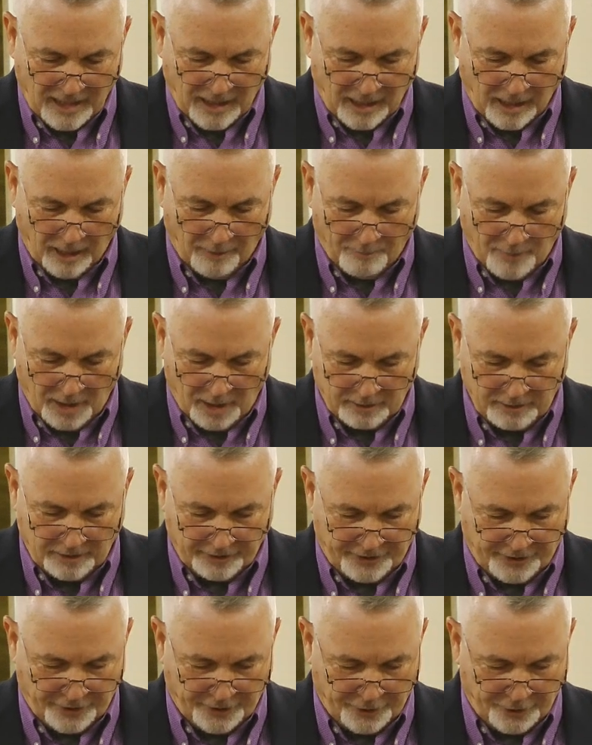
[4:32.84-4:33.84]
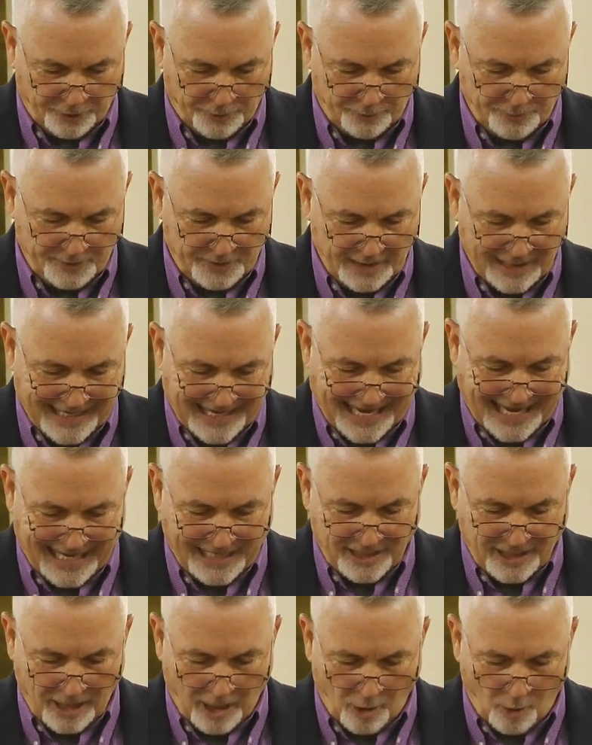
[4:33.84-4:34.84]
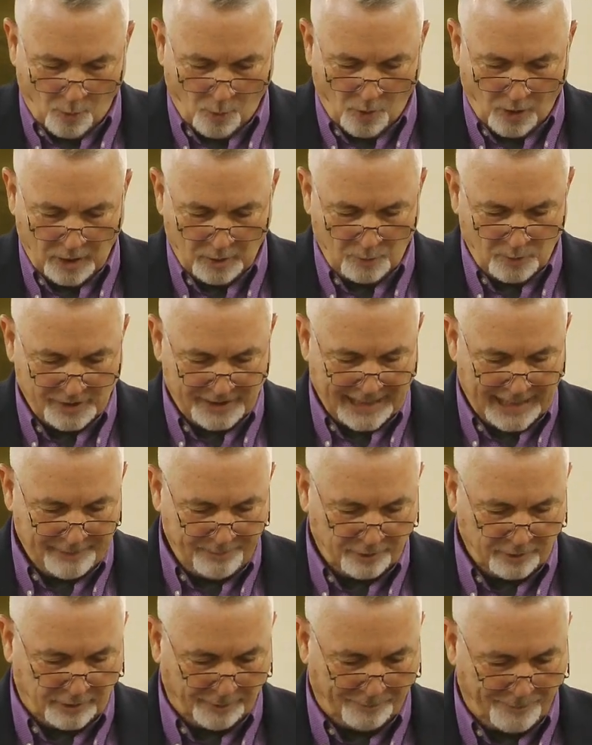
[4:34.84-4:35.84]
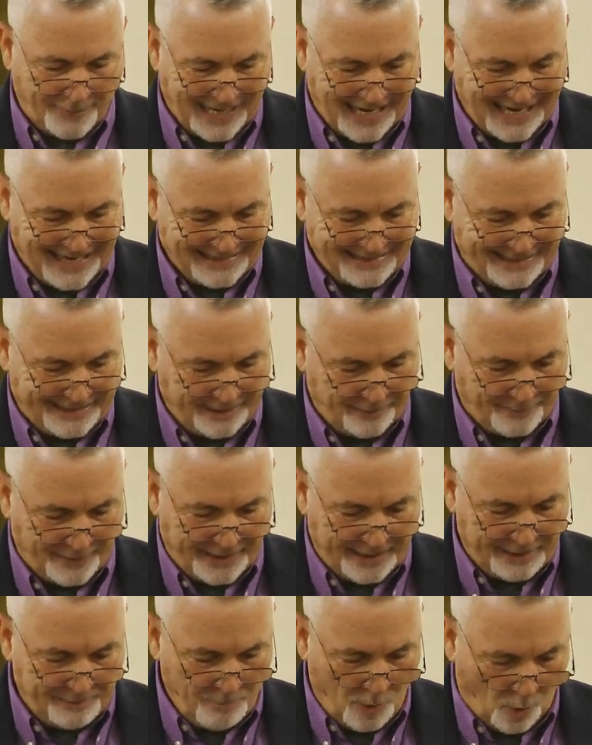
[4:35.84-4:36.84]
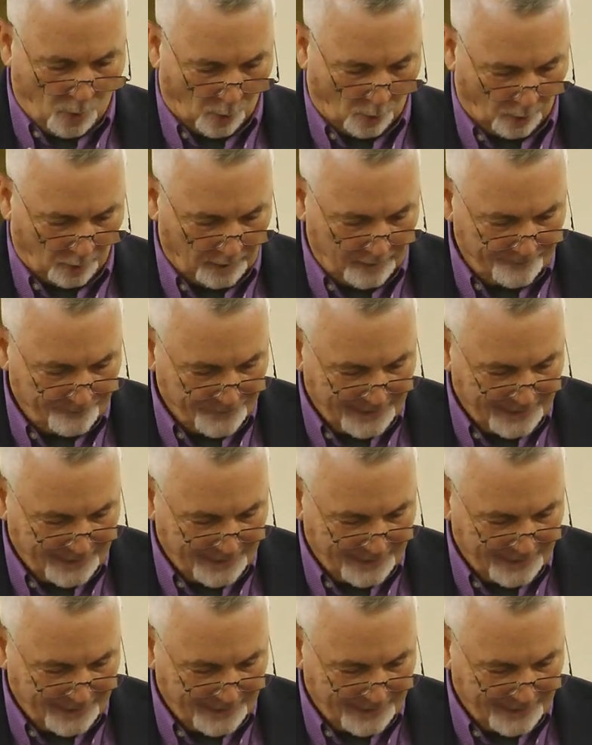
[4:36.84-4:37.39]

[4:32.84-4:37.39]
among the tombs, and no one was able to bind him any more,